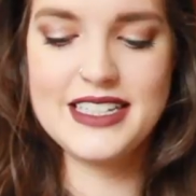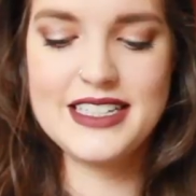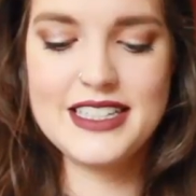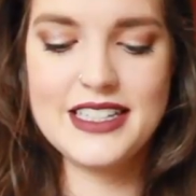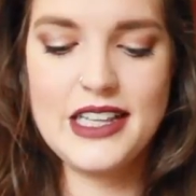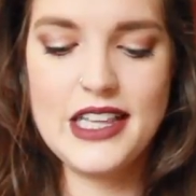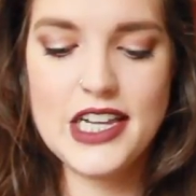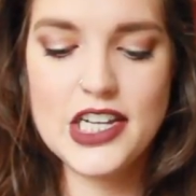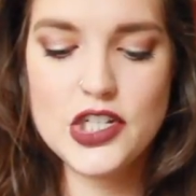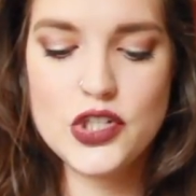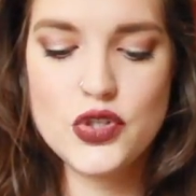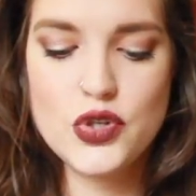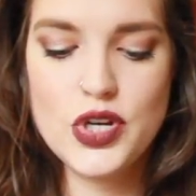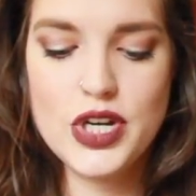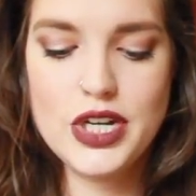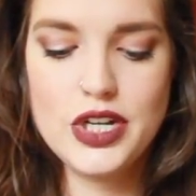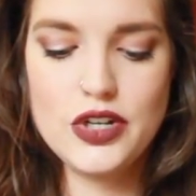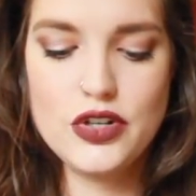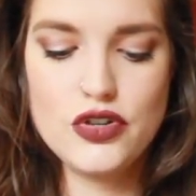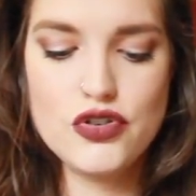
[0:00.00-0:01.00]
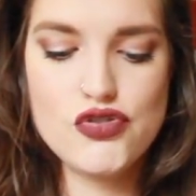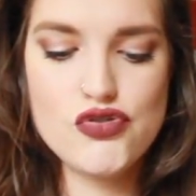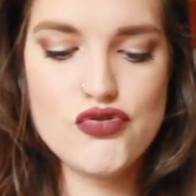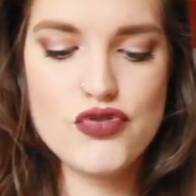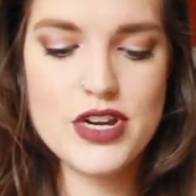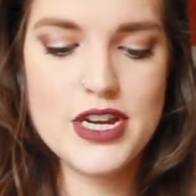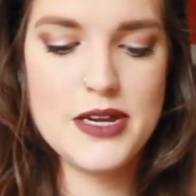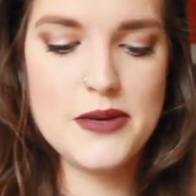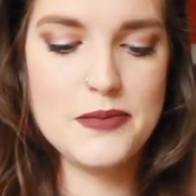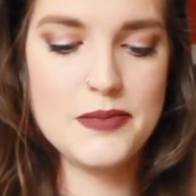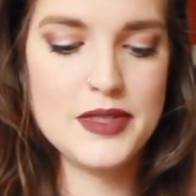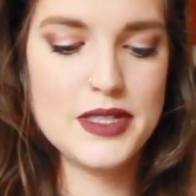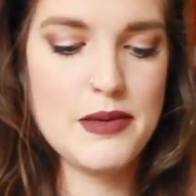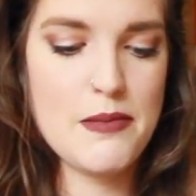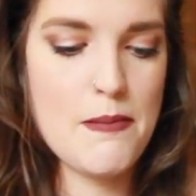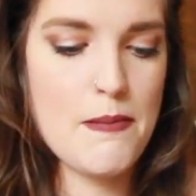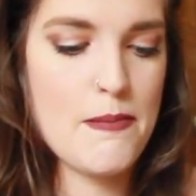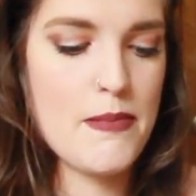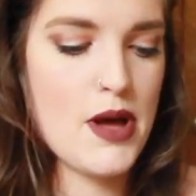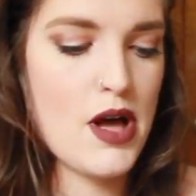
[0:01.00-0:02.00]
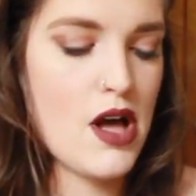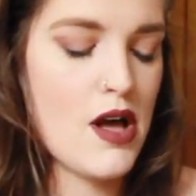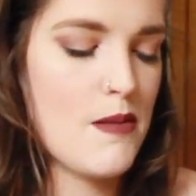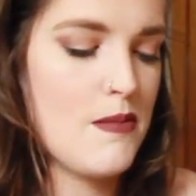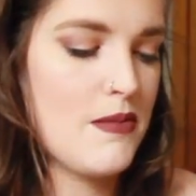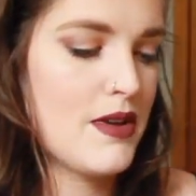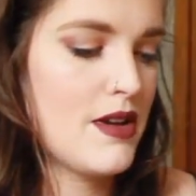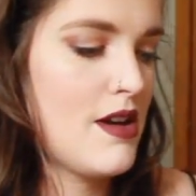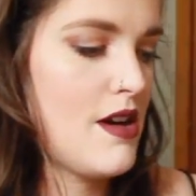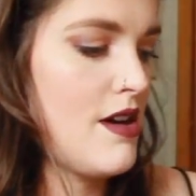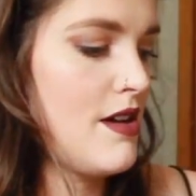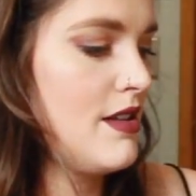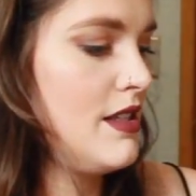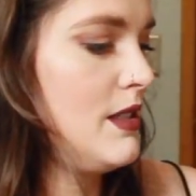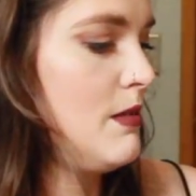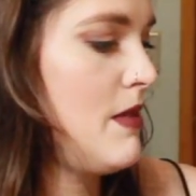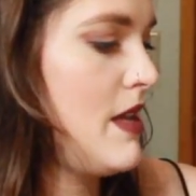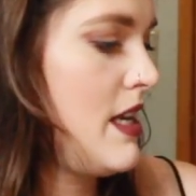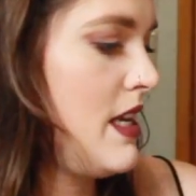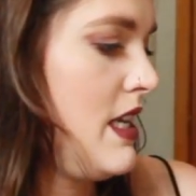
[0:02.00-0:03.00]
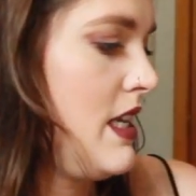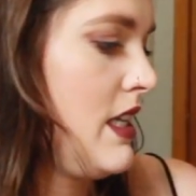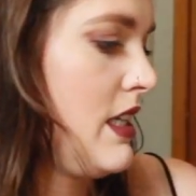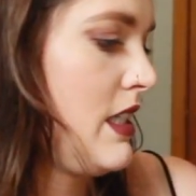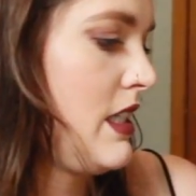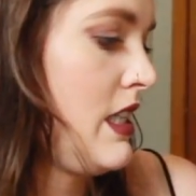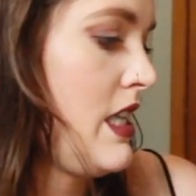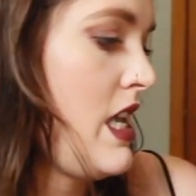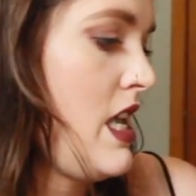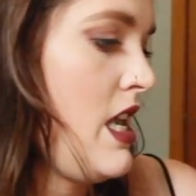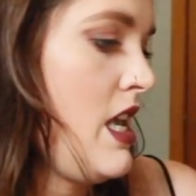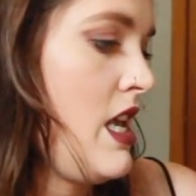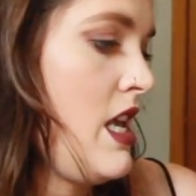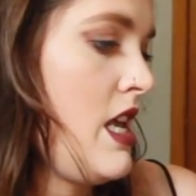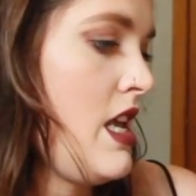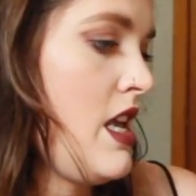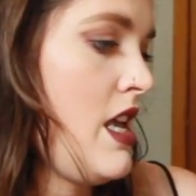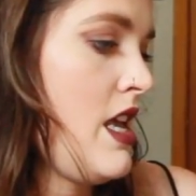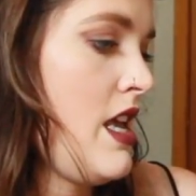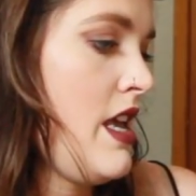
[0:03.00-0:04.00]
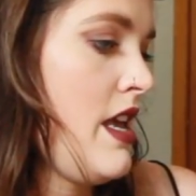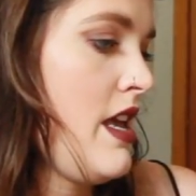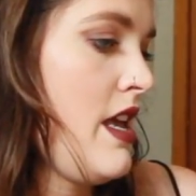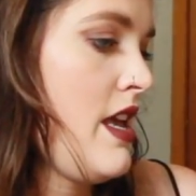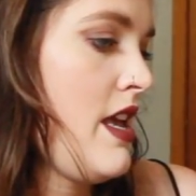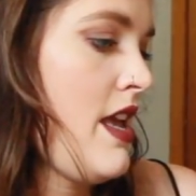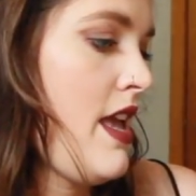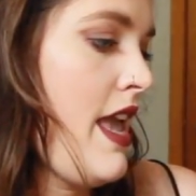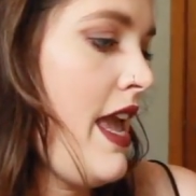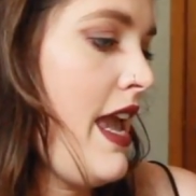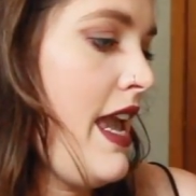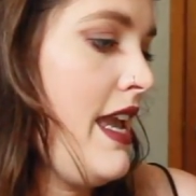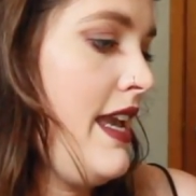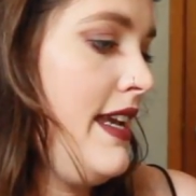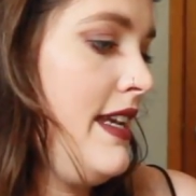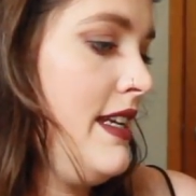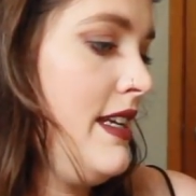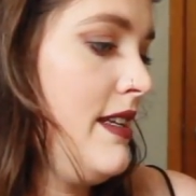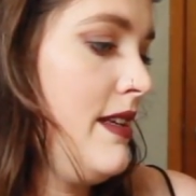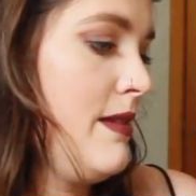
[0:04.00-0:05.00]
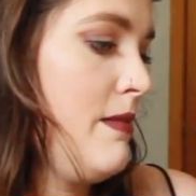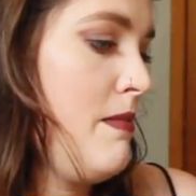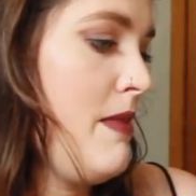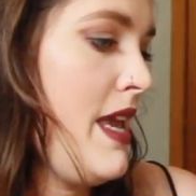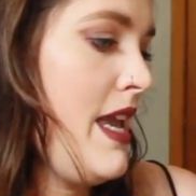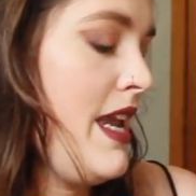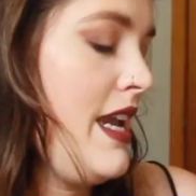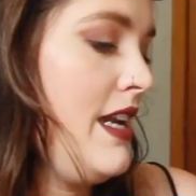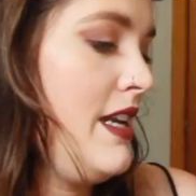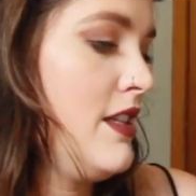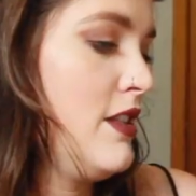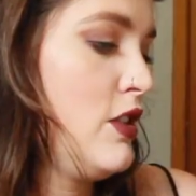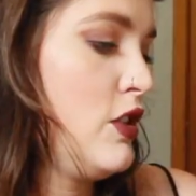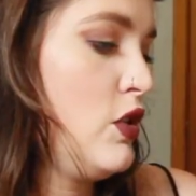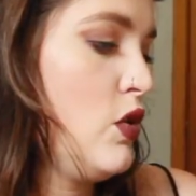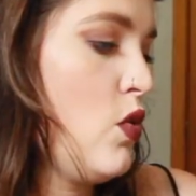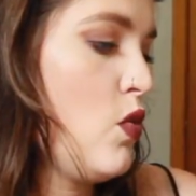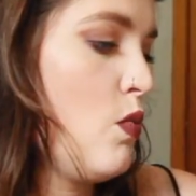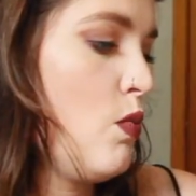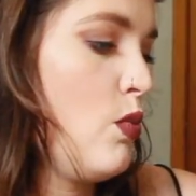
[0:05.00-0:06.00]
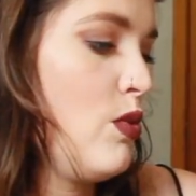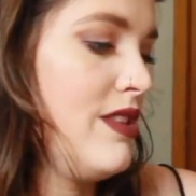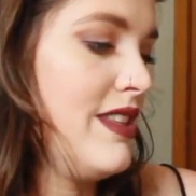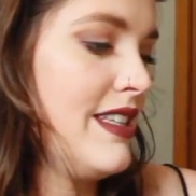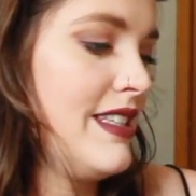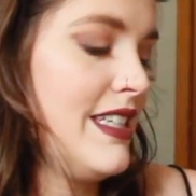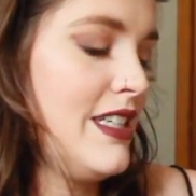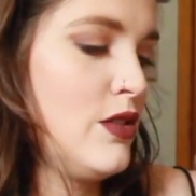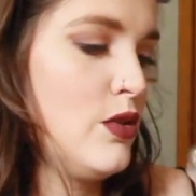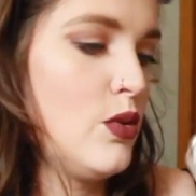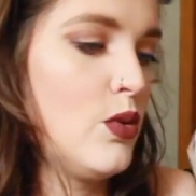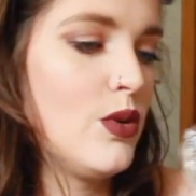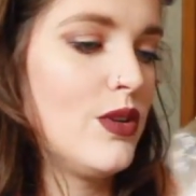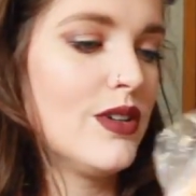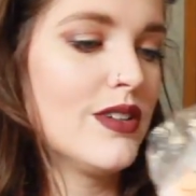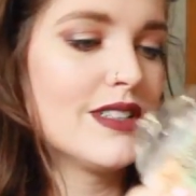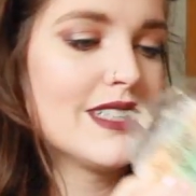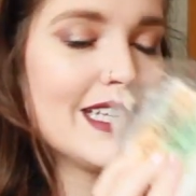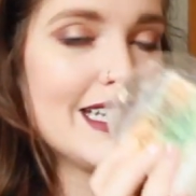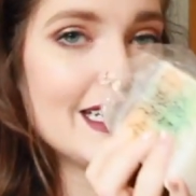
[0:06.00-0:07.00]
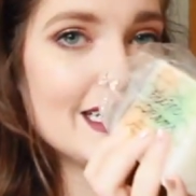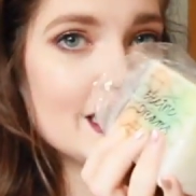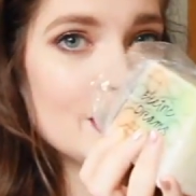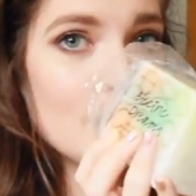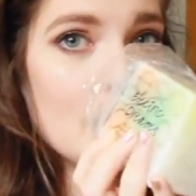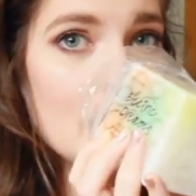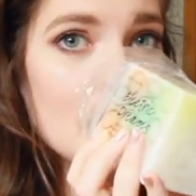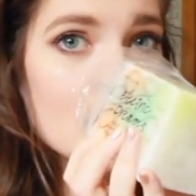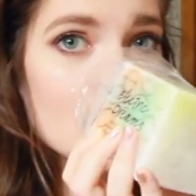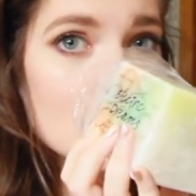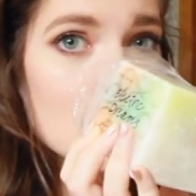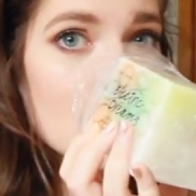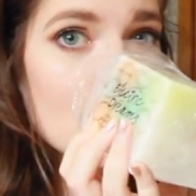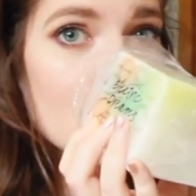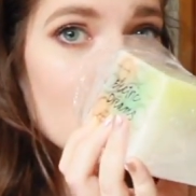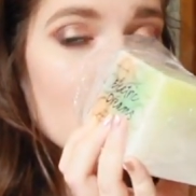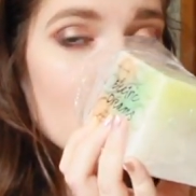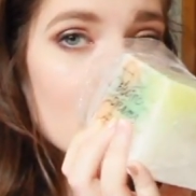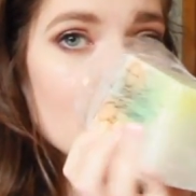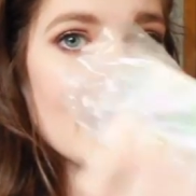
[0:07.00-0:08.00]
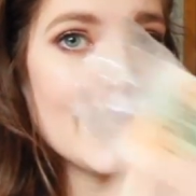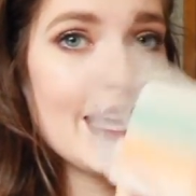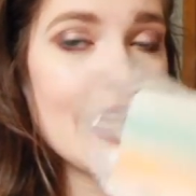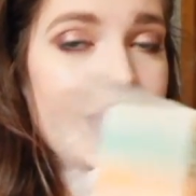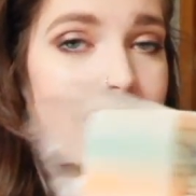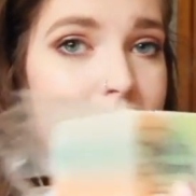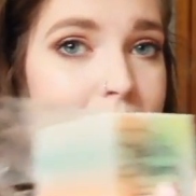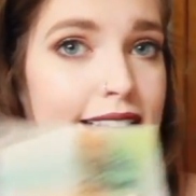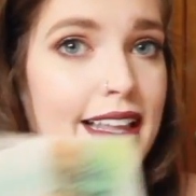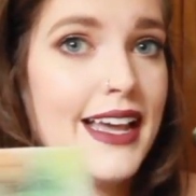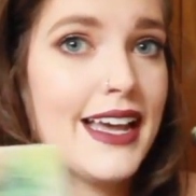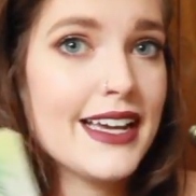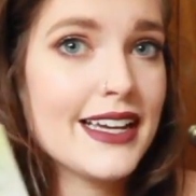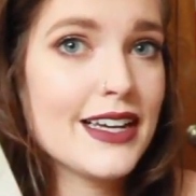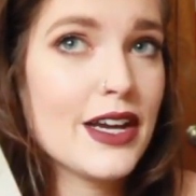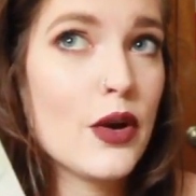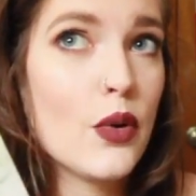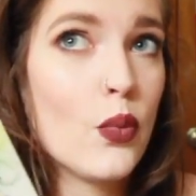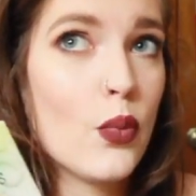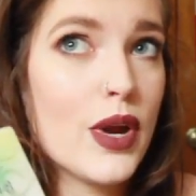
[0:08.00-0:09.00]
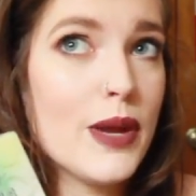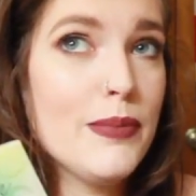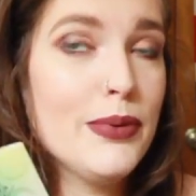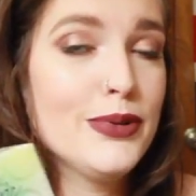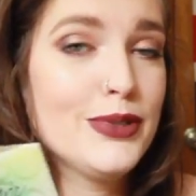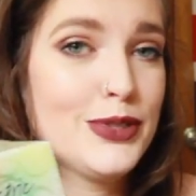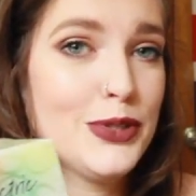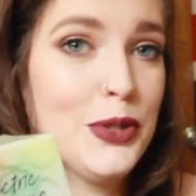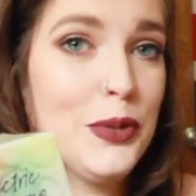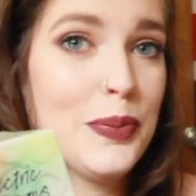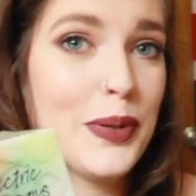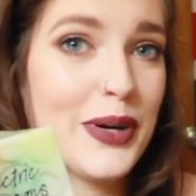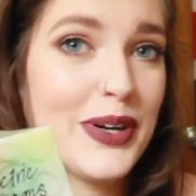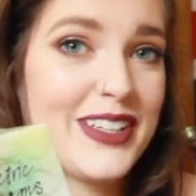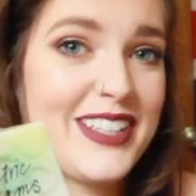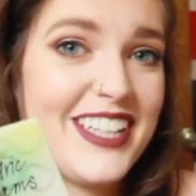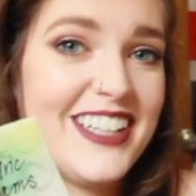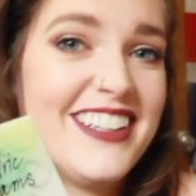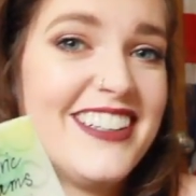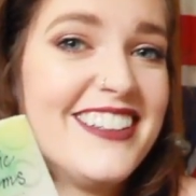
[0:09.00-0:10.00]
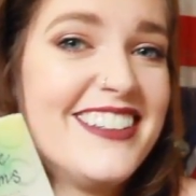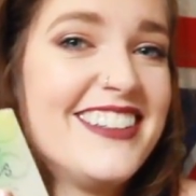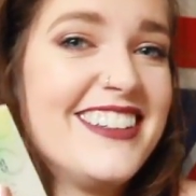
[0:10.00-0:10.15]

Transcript: this Electric Dreams Bomb Cosmetics handmade soap with essential oils. And it smells like rainbow sherbet.